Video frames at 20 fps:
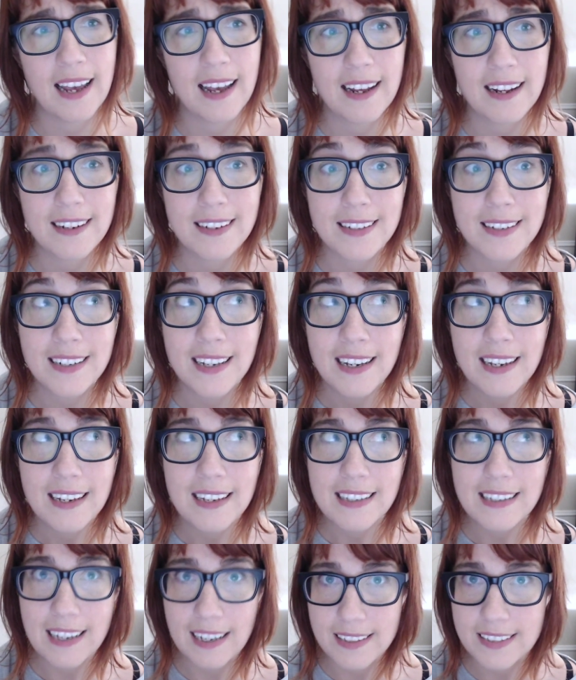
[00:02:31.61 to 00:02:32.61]
And
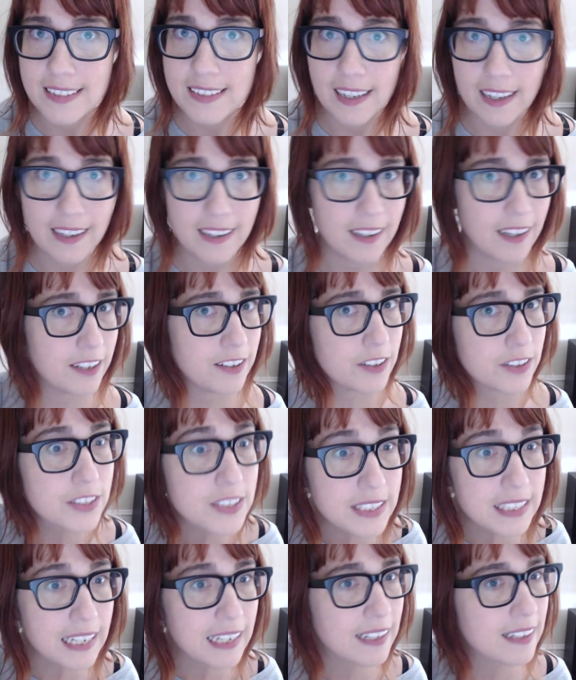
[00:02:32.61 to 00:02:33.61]
yes, I
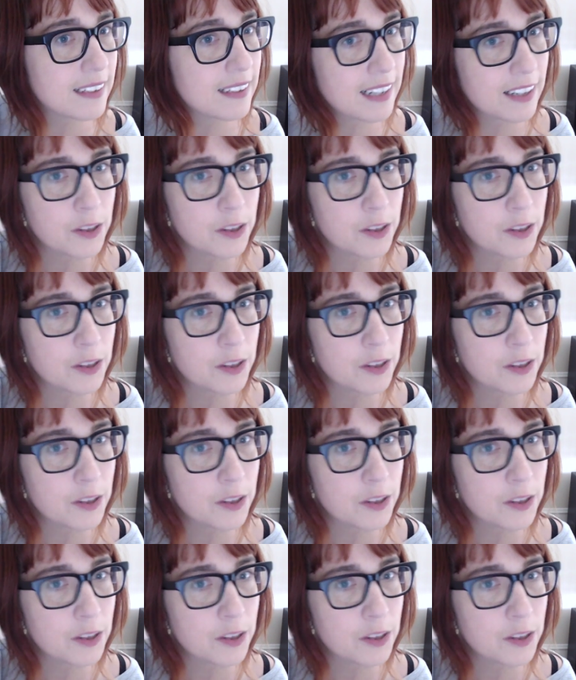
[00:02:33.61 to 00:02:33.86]
understand